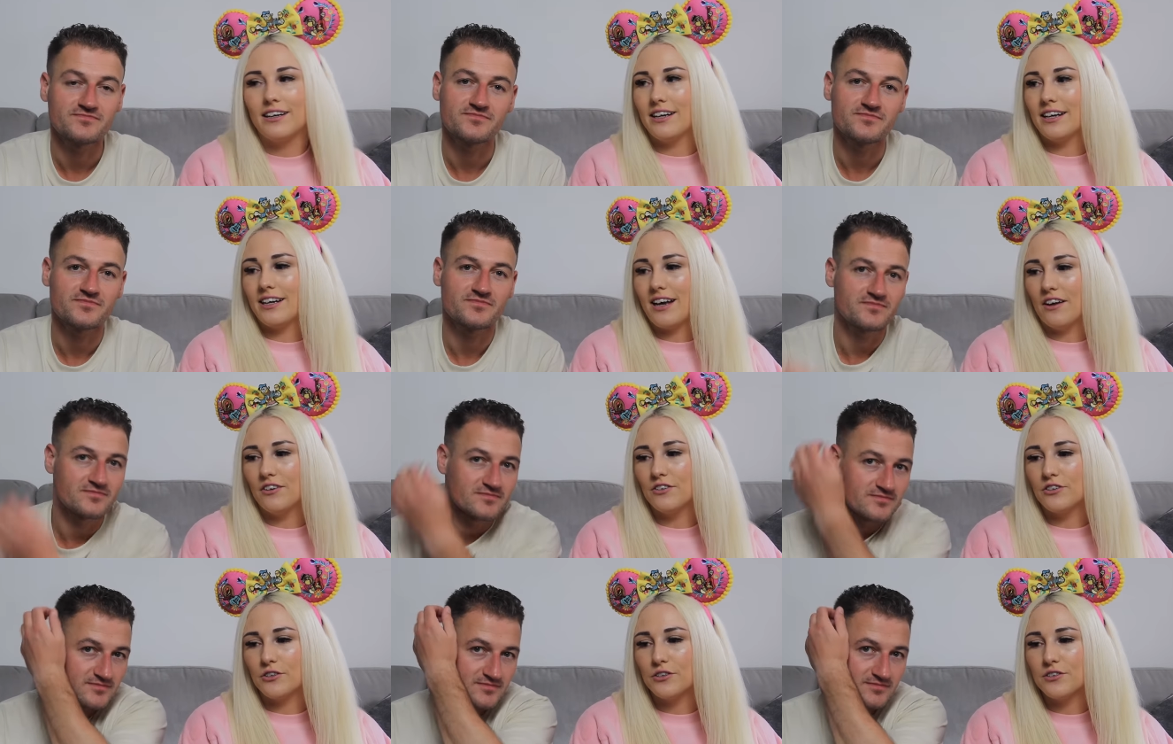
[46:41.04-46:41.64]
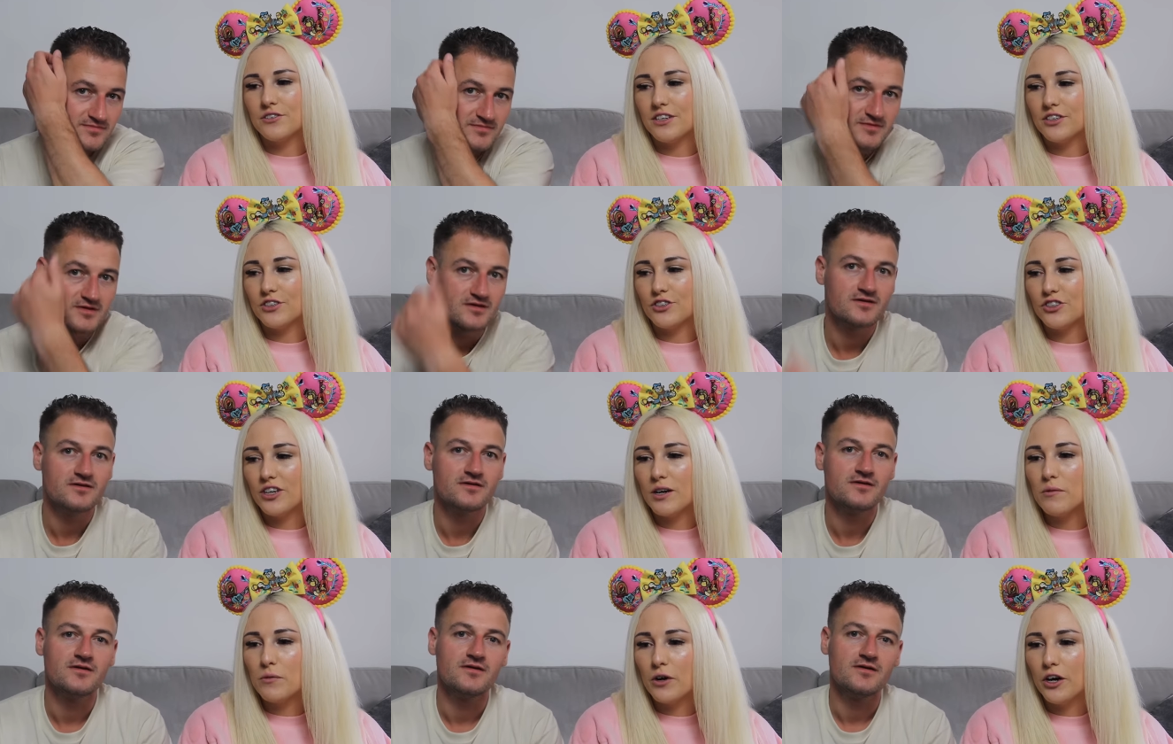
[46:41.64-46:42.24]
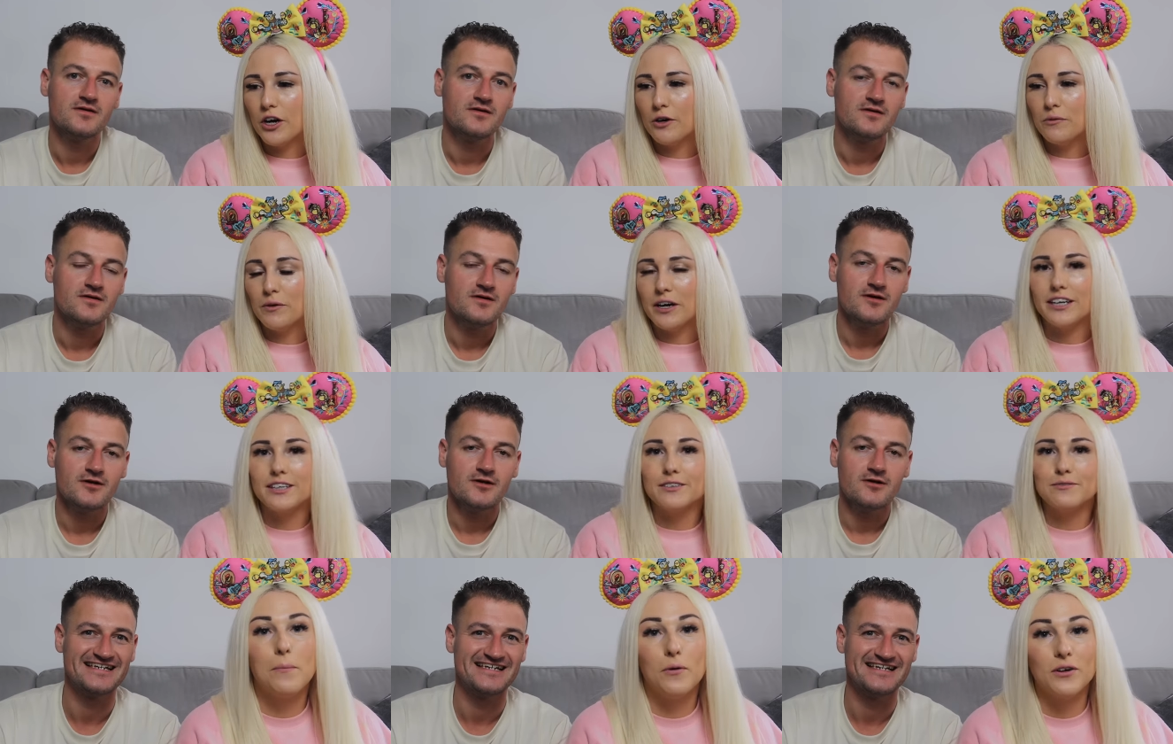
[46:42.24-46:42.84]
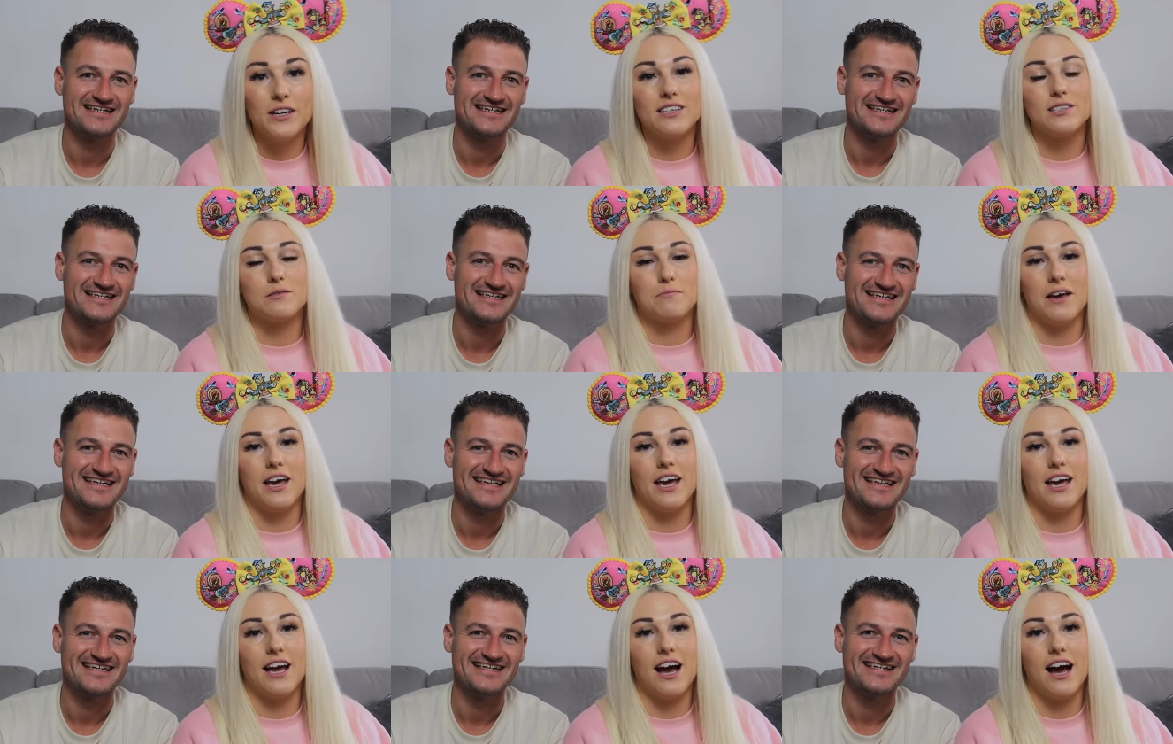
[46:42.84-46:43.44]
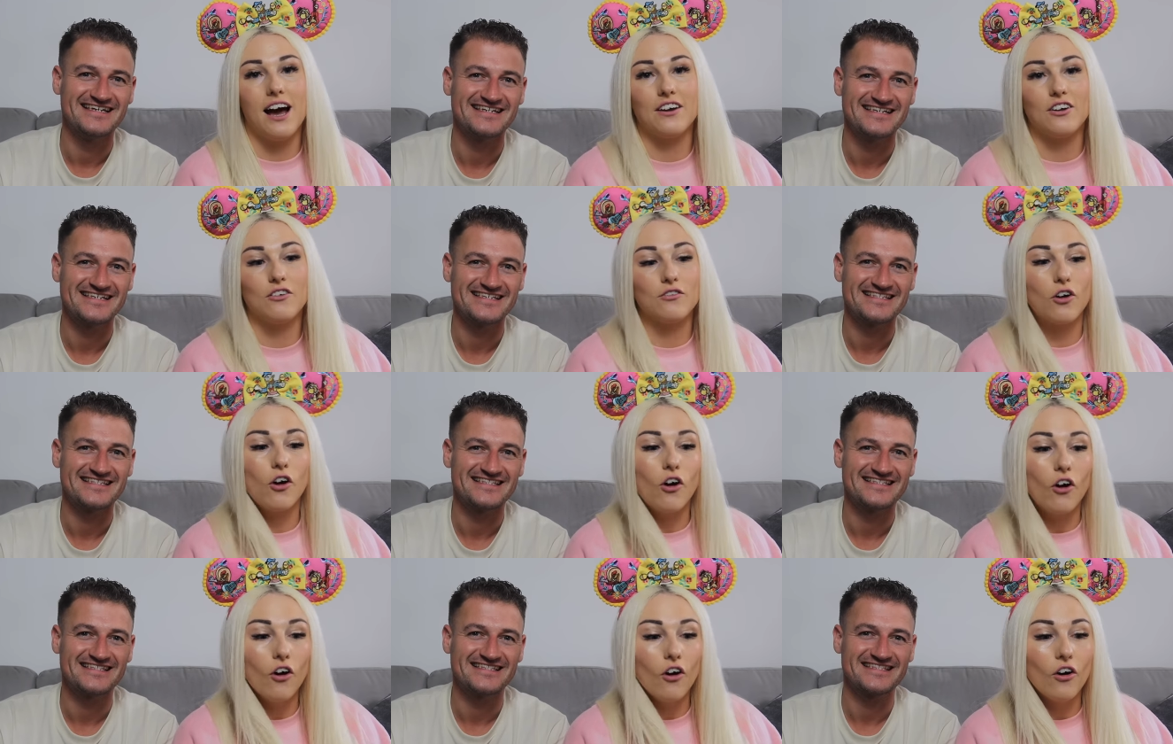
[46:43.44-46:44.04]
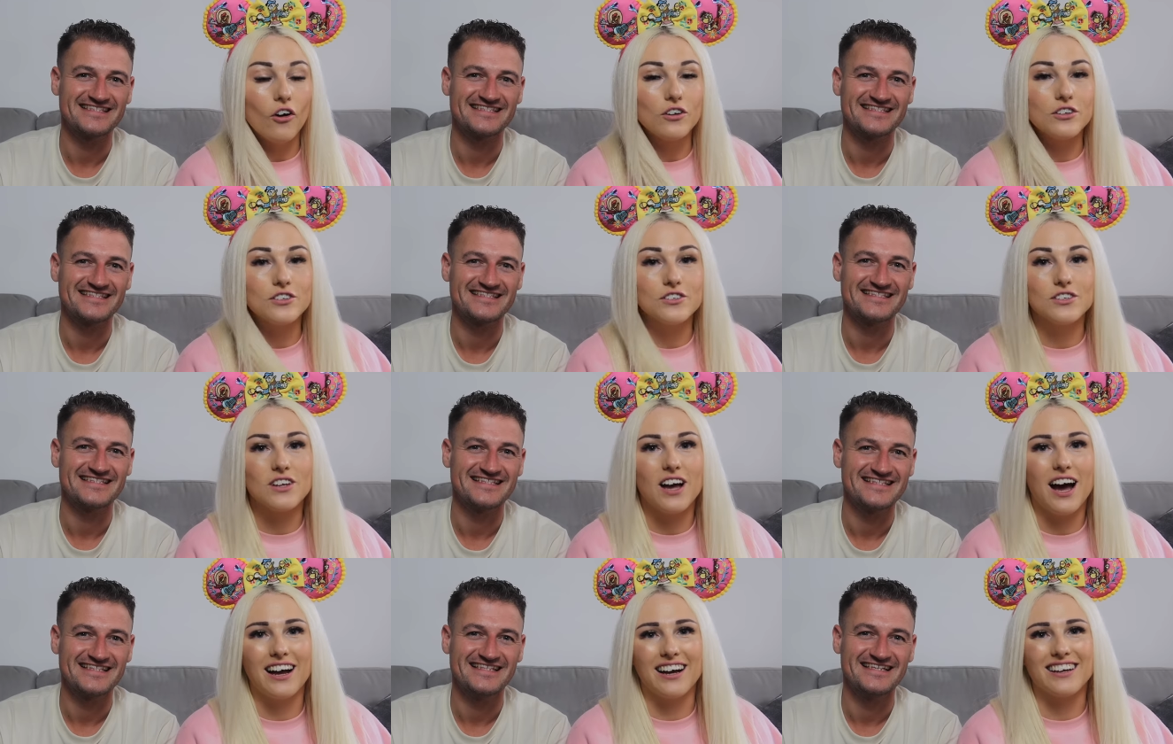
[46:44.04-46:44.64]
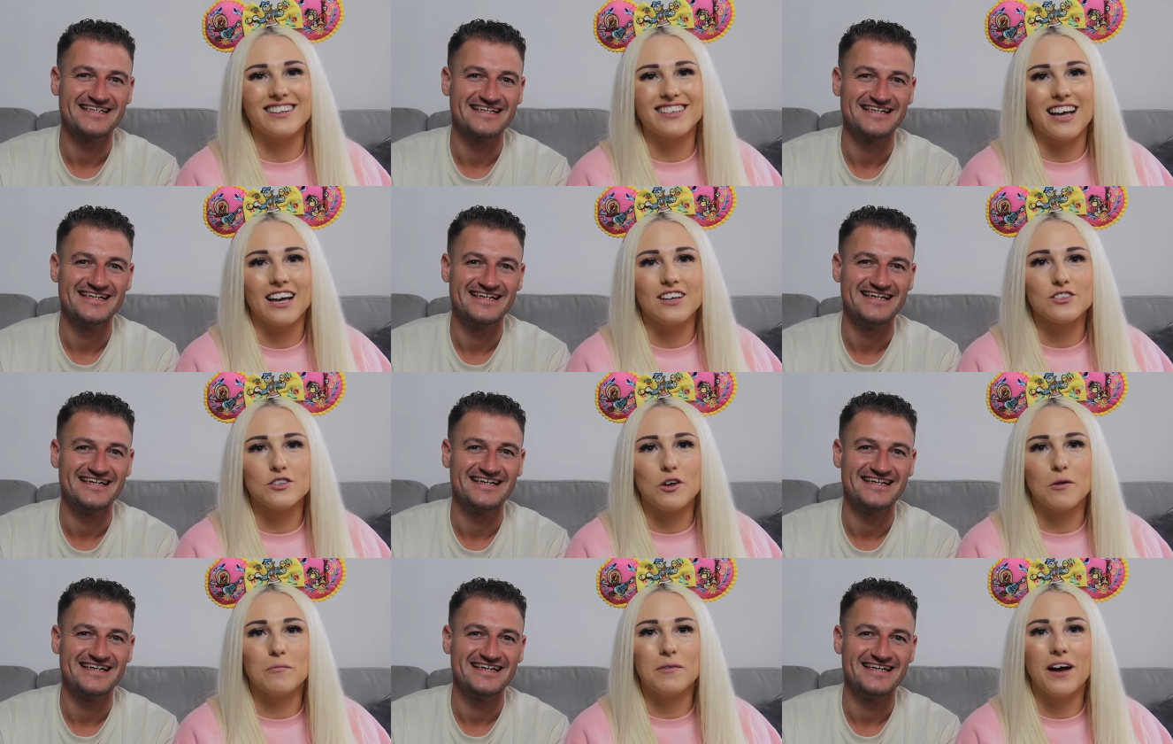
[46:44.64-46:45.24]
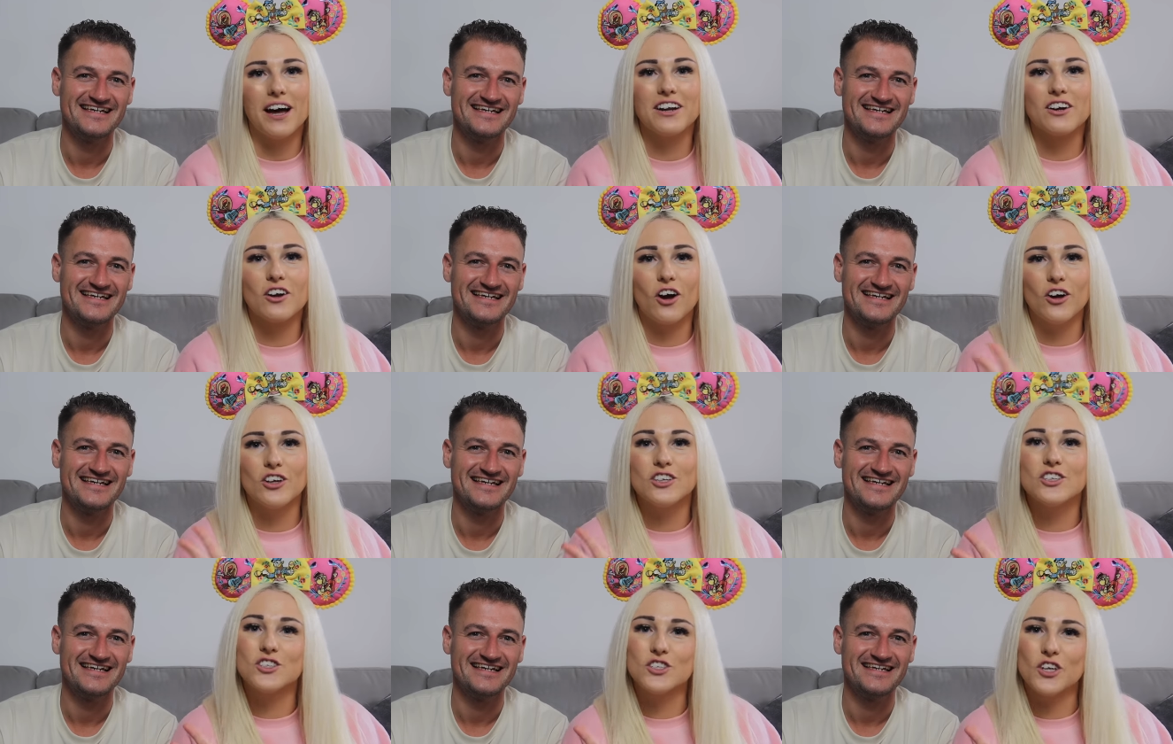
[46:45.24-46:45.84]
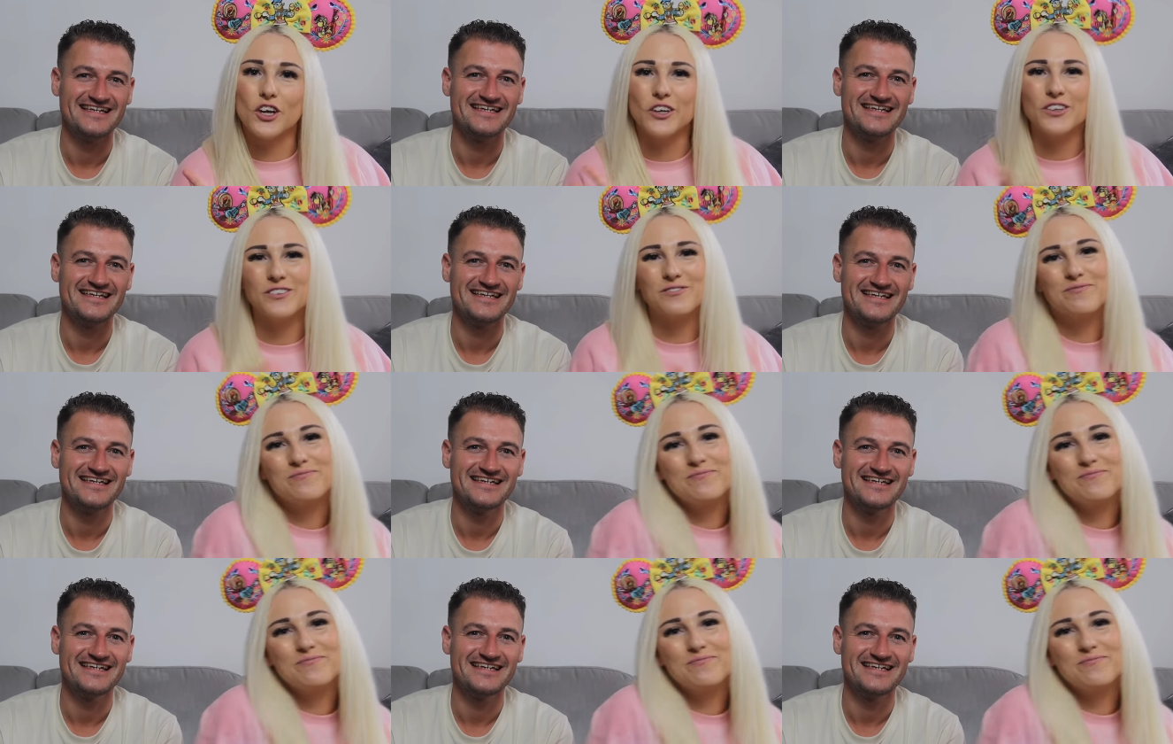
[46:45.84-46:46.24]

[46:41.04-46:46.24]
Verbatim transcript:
Speaker 1: any candles this trip, were we? But it's me and of course I had to get some and I got two.